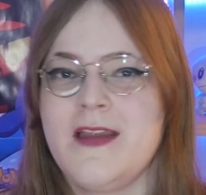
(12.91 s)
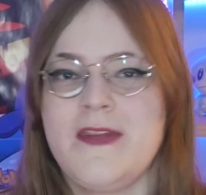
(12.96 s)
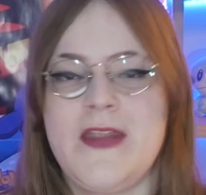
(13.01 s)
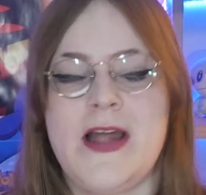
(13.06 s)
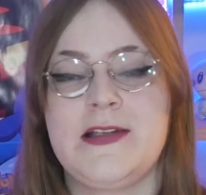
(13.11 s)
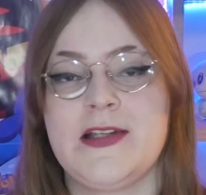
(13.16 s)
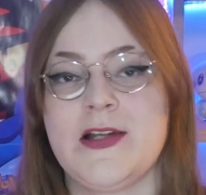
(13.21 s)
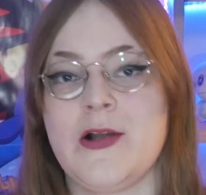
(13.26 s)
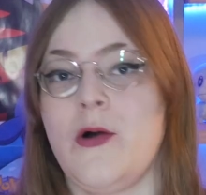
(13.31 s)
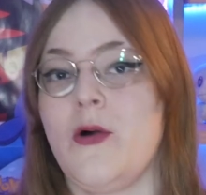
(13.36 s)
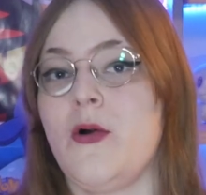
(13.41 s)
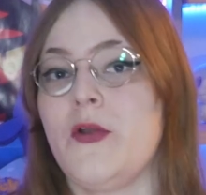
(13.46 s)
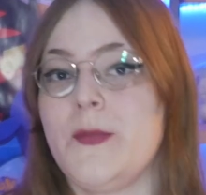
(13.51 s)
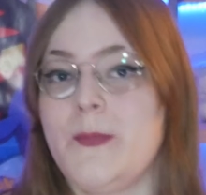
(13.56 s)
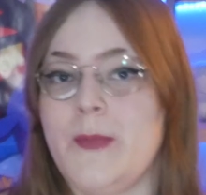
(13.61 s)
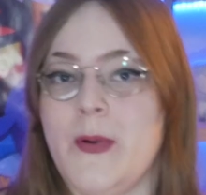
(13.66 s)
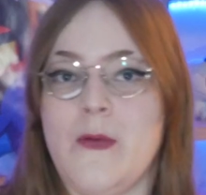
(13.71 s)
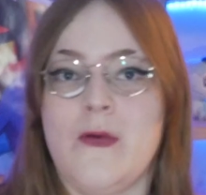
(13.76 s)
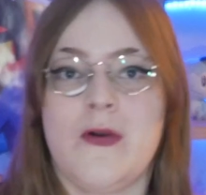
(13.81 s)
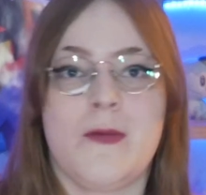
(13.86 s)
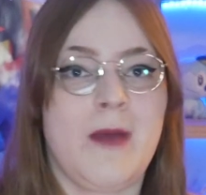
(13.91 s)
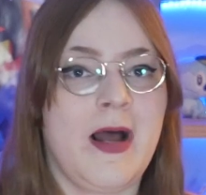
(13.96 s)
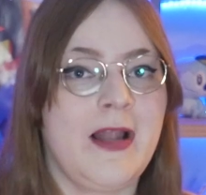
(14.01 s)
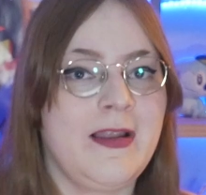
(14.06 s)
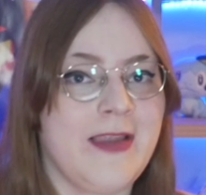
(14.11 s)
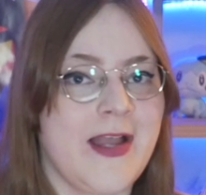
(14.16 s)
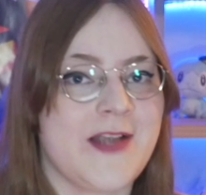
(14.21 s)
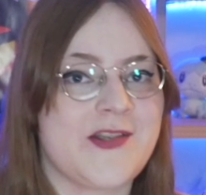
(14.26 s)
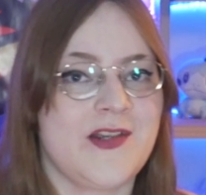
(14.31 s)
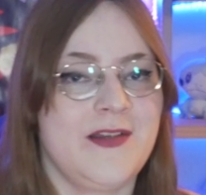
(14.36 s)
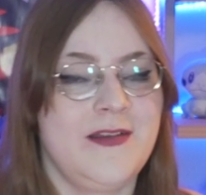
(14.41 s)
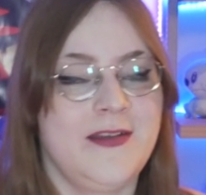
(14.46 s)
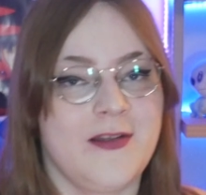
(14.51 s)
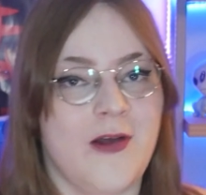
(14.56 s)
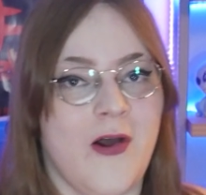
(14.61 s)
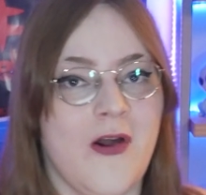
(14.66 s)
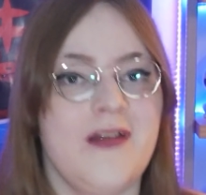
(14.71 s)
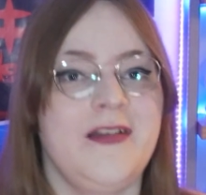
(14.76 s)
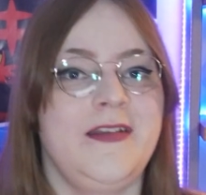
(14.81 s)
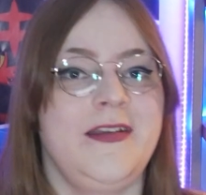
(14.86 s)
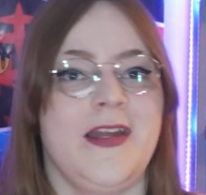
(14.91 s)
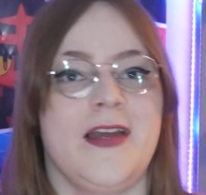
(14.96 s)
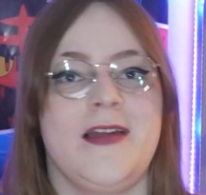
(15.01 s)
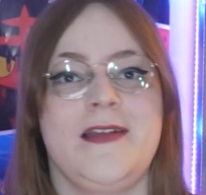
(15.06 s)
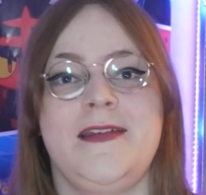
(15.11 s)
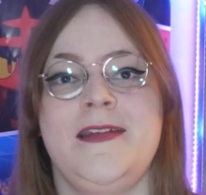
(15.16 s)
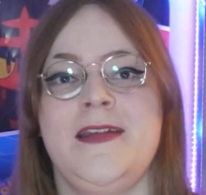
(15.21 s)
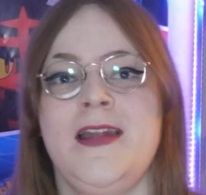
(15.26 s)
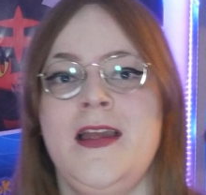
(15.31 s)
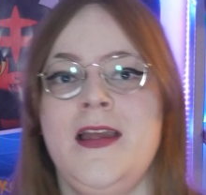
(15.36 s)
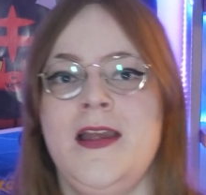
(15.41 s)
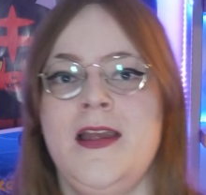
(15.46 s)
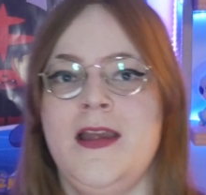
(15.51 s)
that's called Pokemon Legends Arceus.